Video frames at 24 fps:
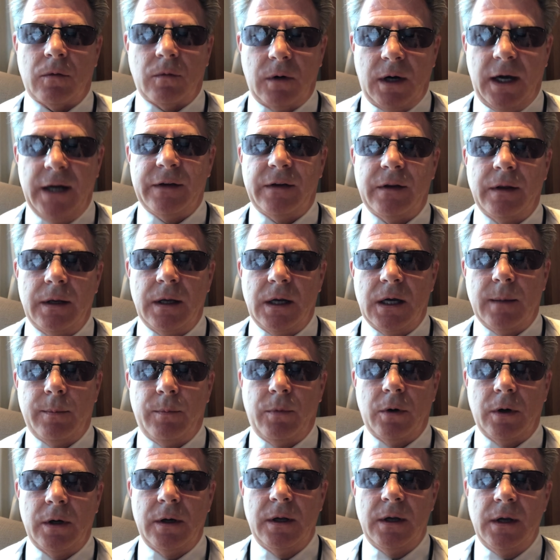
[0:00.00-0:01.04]
ride to the
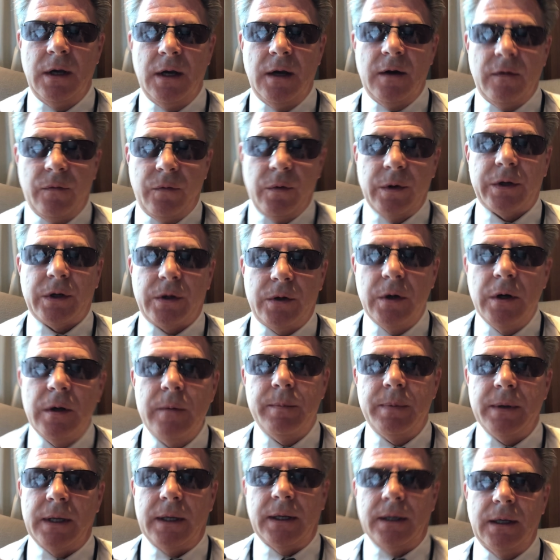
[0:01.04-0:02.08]
airport for what
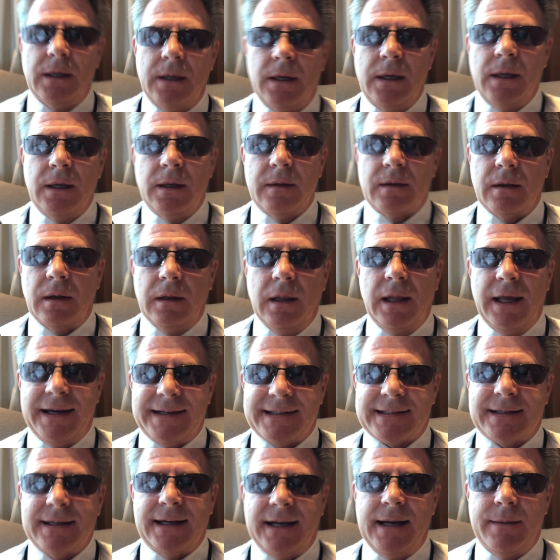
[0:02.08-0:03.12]
could be the
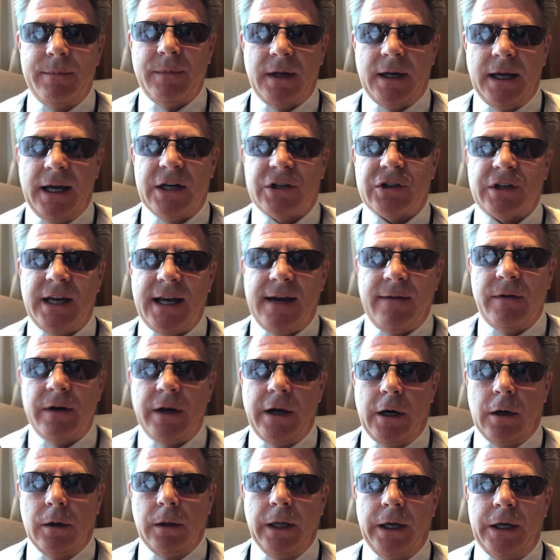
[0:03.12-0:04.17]
last time that I actually have an
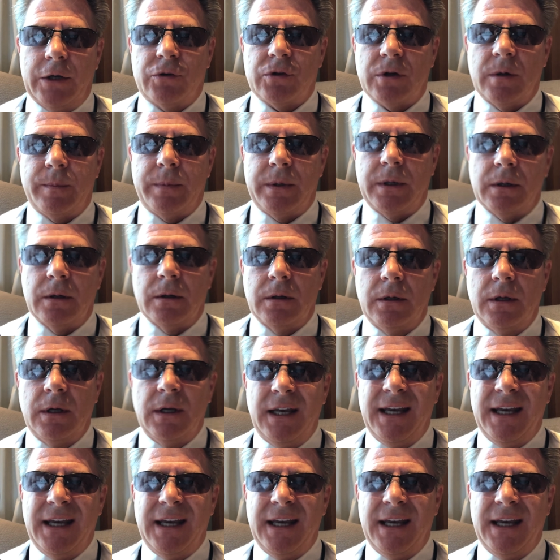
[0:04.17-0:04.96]
airline trip here.